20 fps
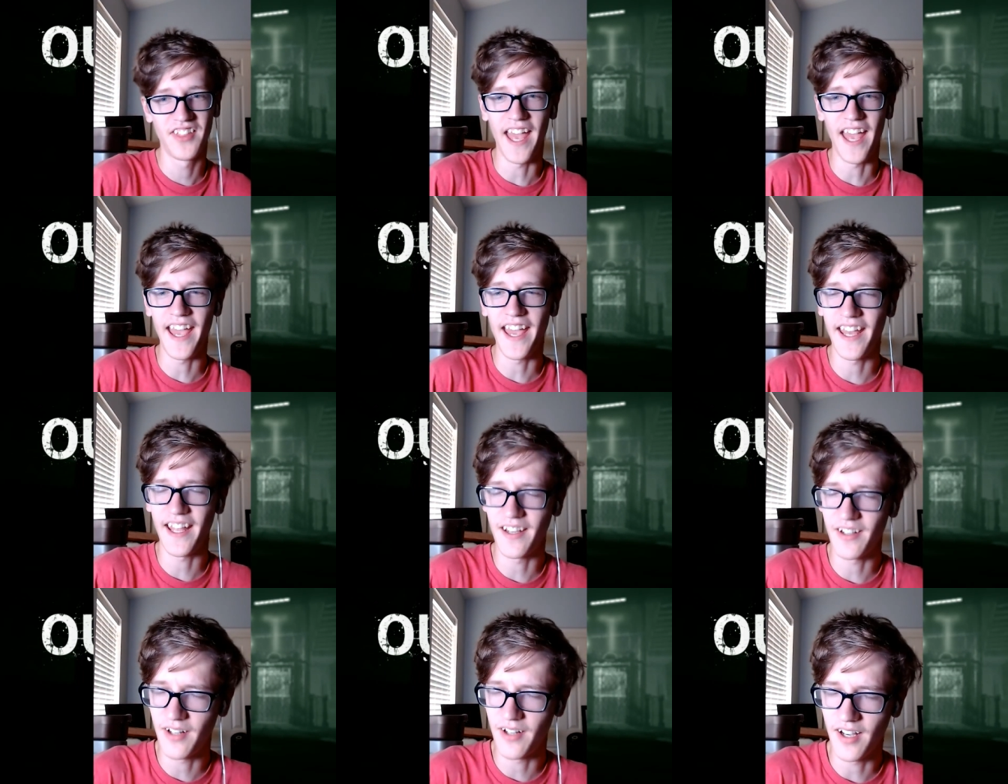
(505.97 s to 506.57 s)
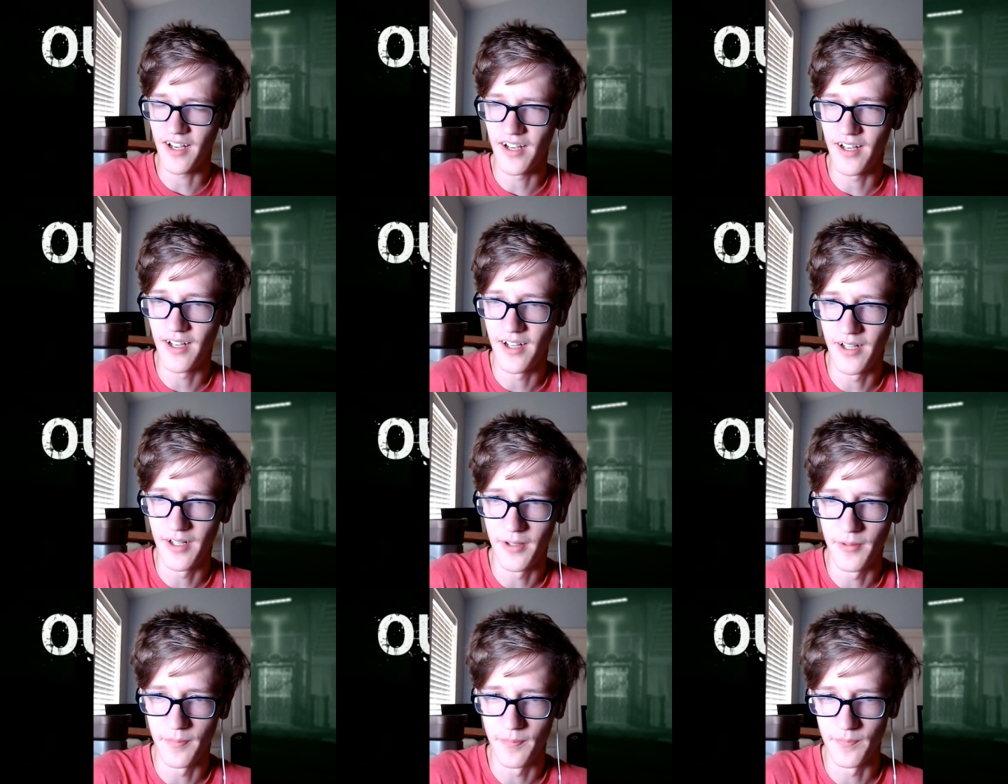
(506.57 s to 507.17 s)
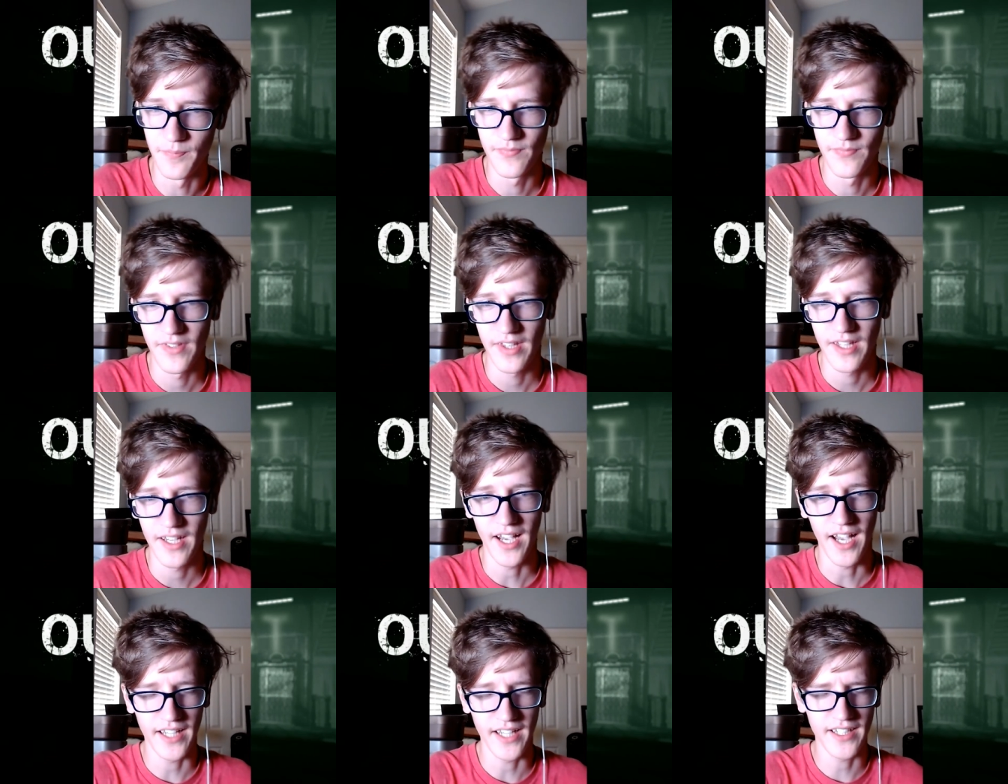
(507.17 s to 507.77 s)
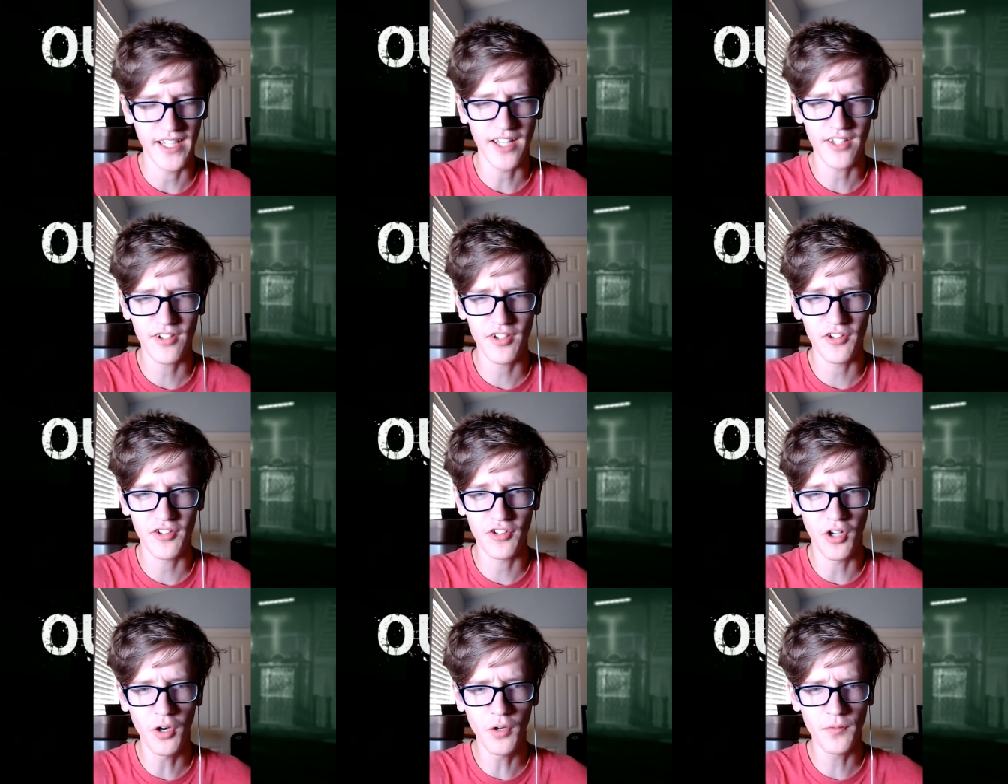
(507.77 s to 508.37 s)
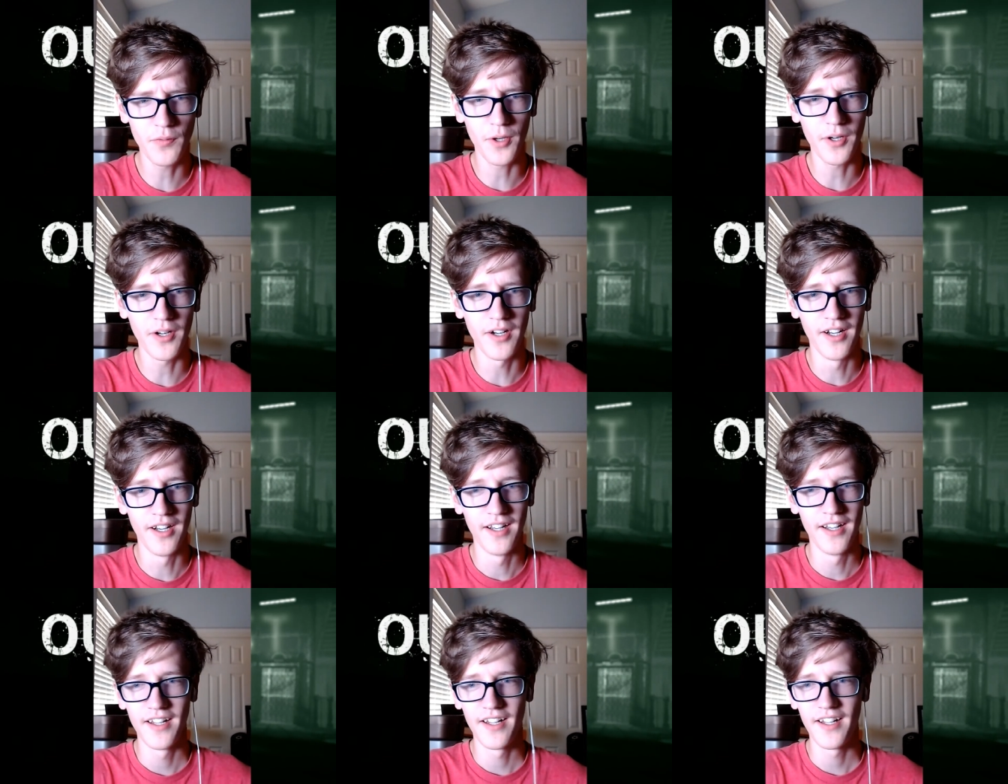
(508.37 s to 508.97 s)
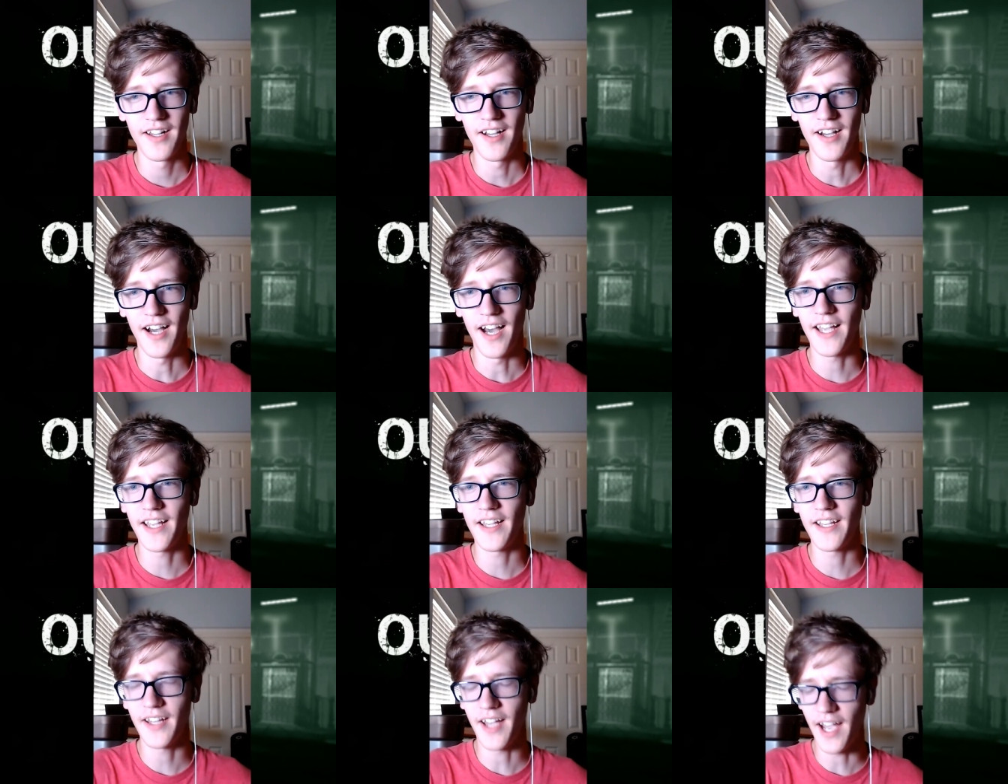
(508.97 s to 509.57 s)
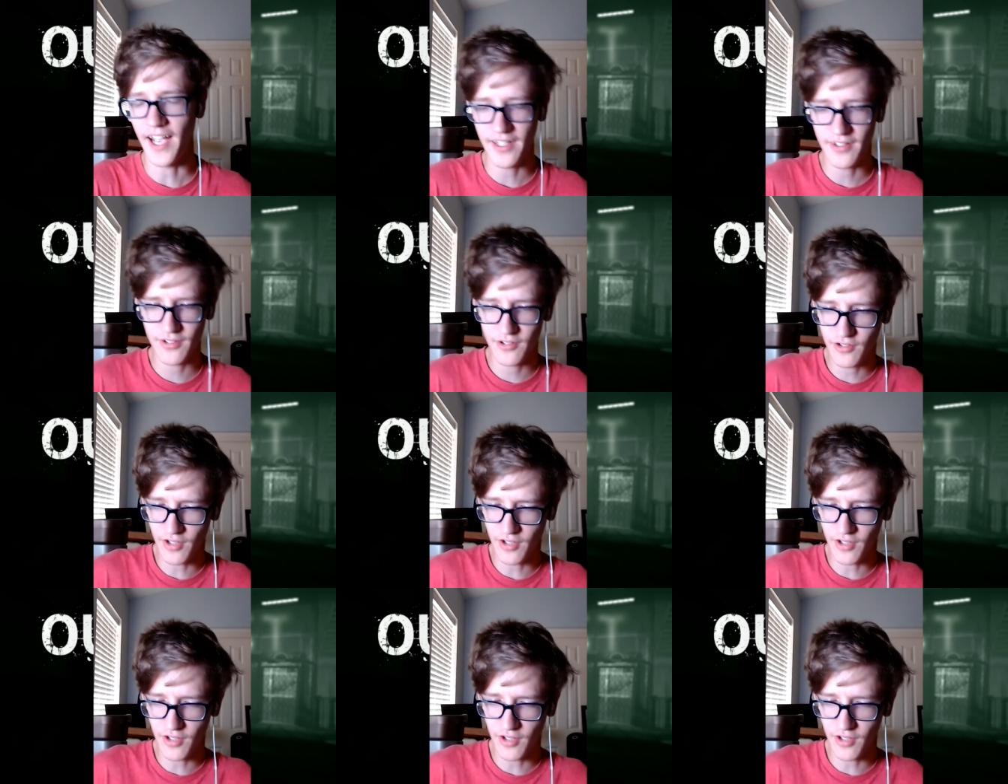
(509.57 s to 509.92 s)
that um, I guess it's over. I I